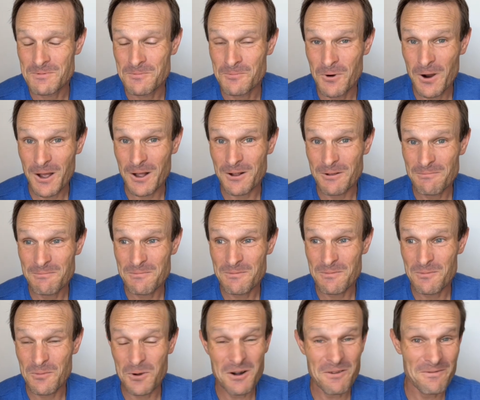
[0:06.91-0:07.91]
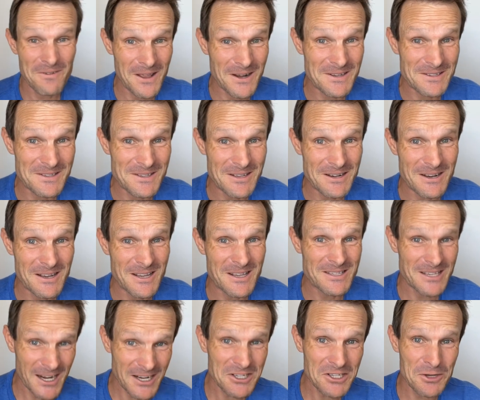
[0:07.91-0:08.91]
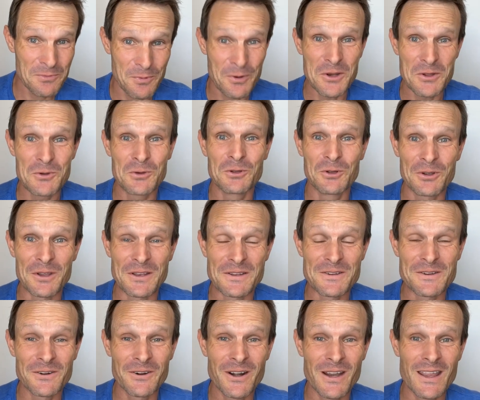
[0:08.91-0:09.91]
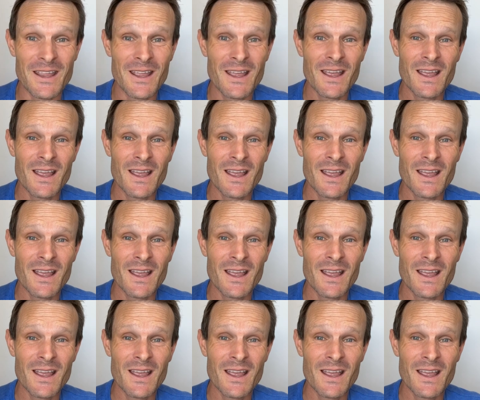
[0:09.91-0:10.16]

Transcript: Well, what I found is that it's actually a pretty good-looking degree.